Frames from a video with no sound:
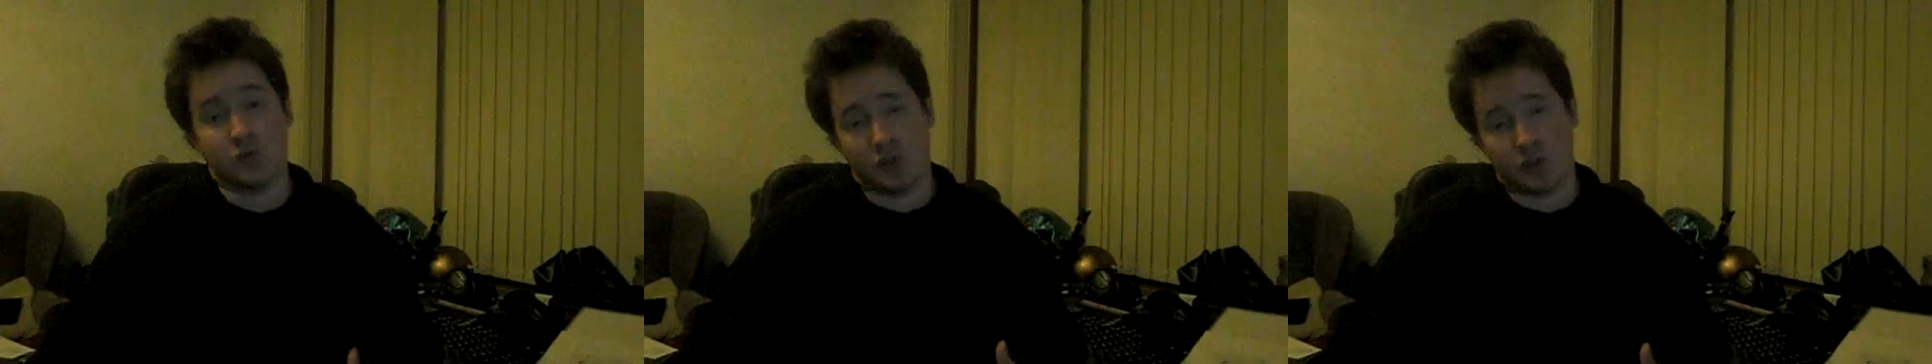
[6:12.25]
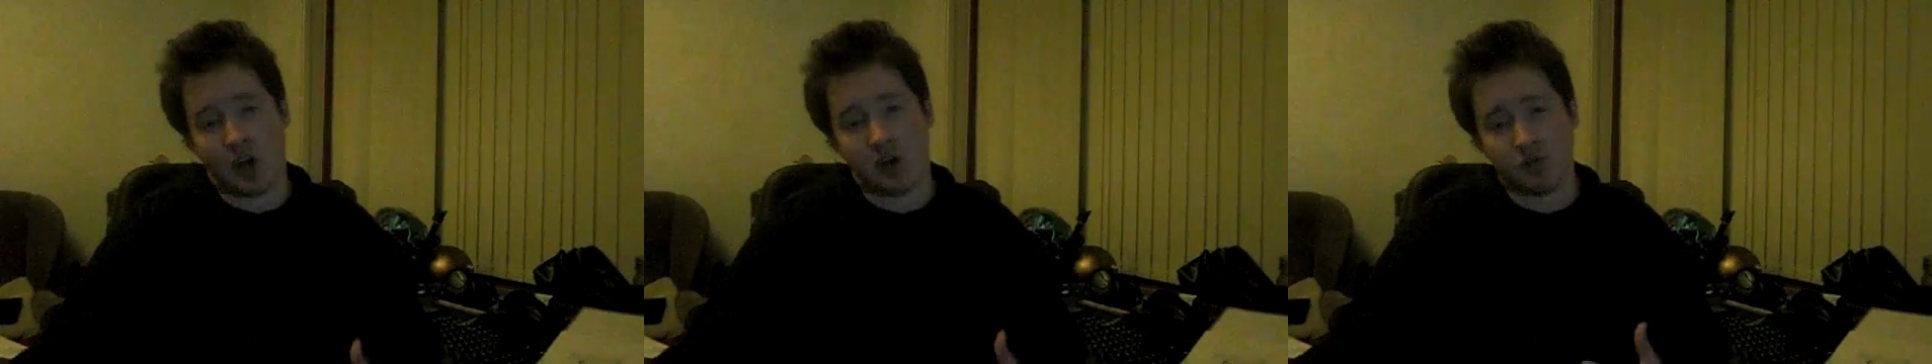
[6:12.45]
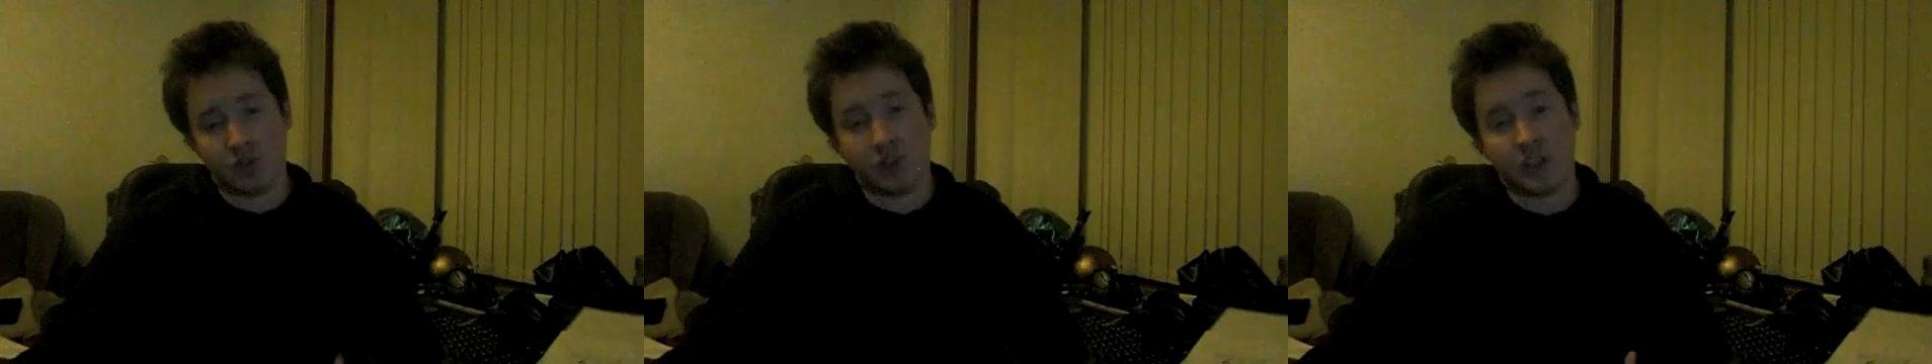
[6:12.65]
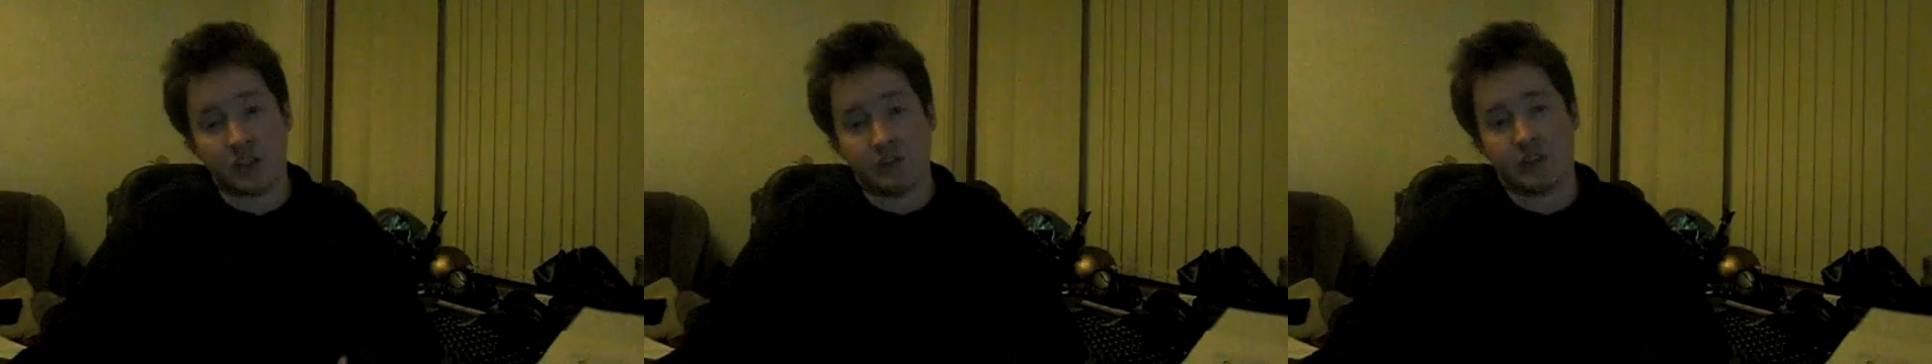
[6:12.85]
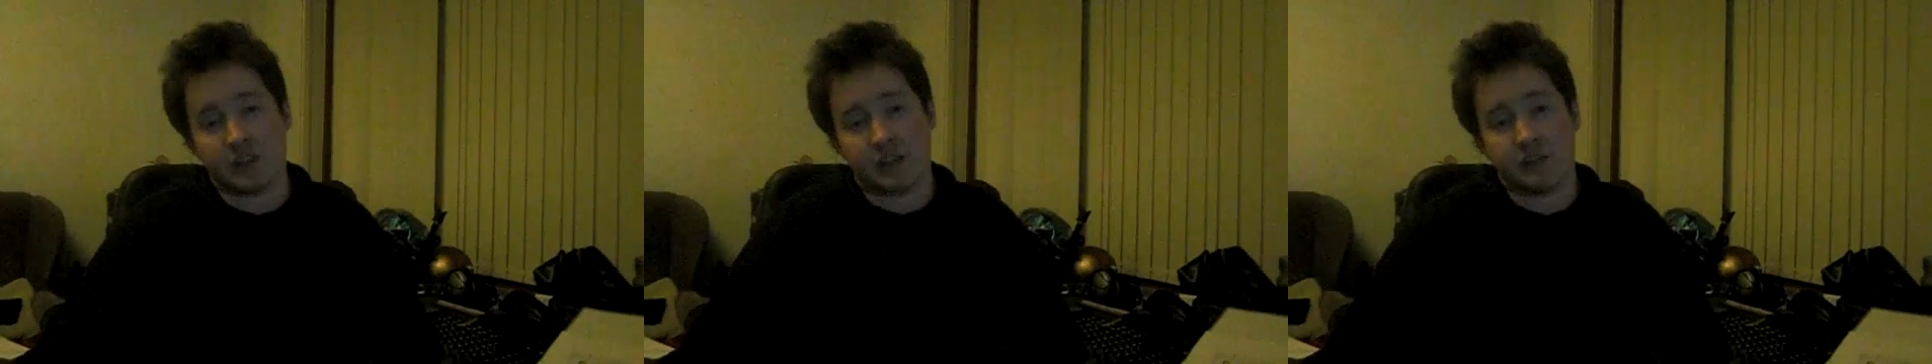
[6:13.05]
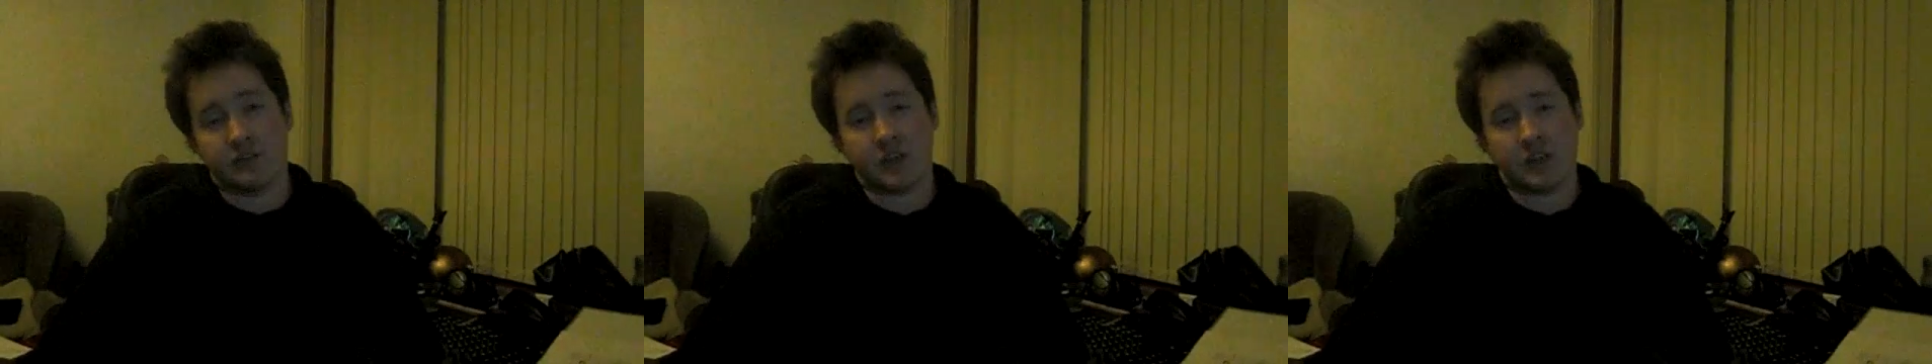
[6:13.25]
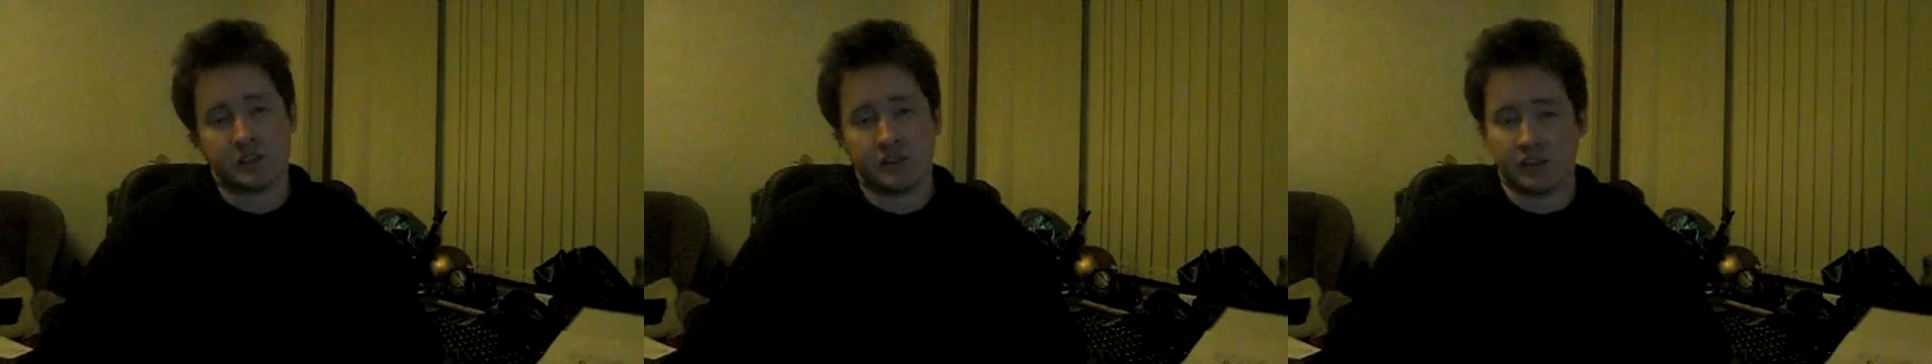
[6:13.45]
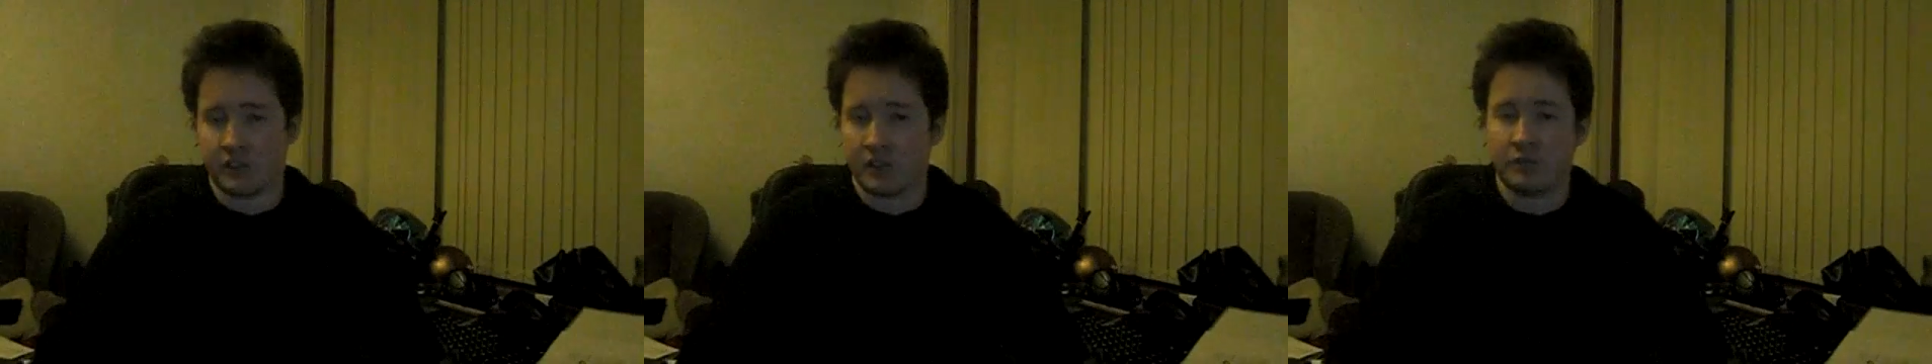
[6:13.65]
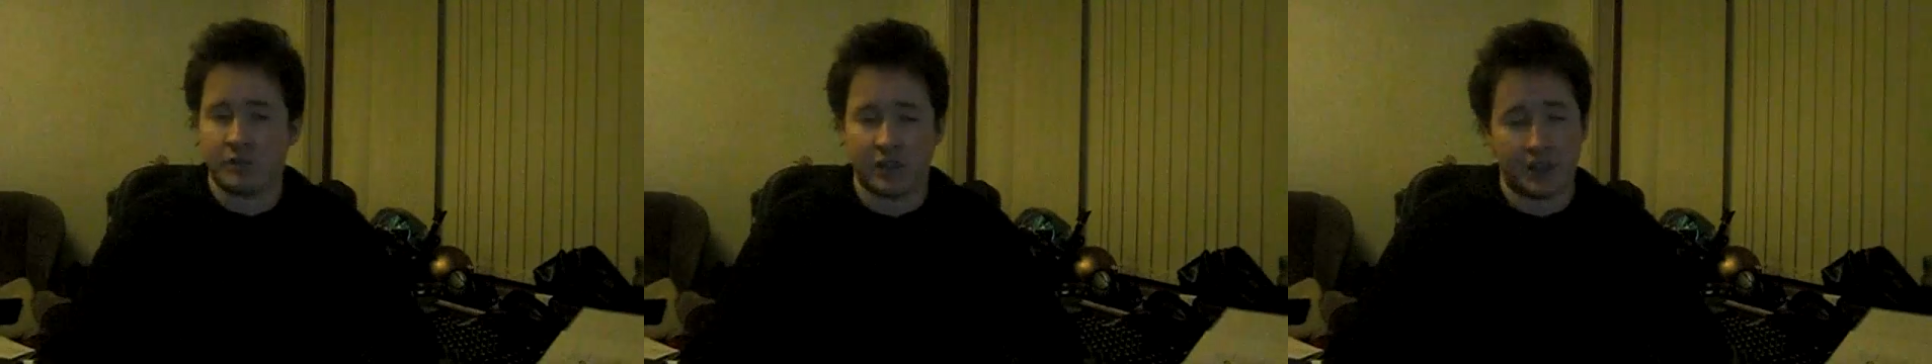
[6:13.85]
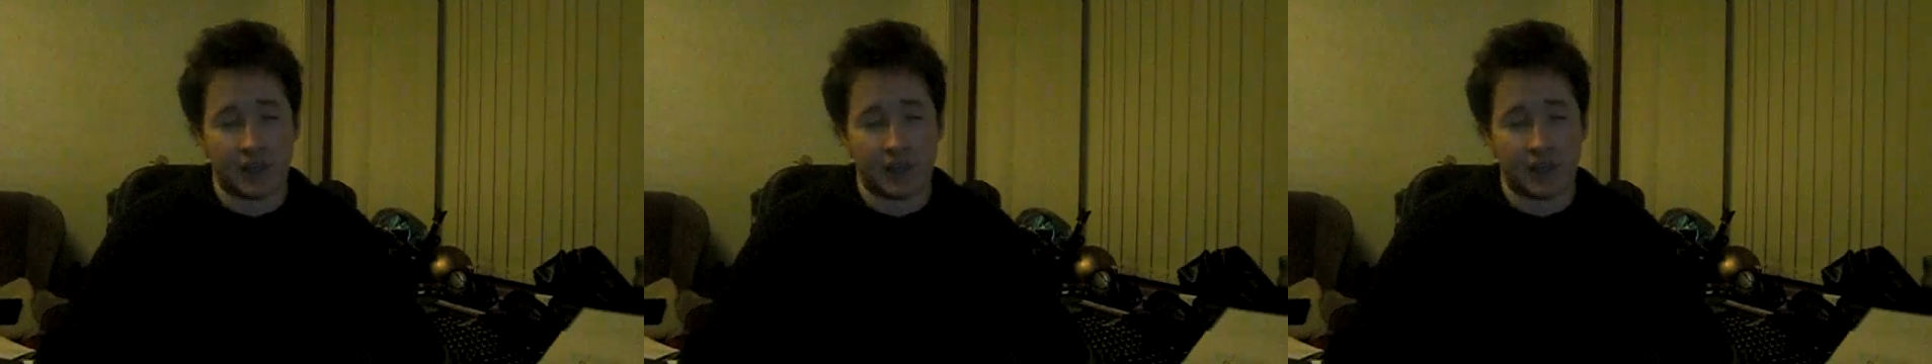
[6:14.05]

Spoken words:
are really, really interested in the subject,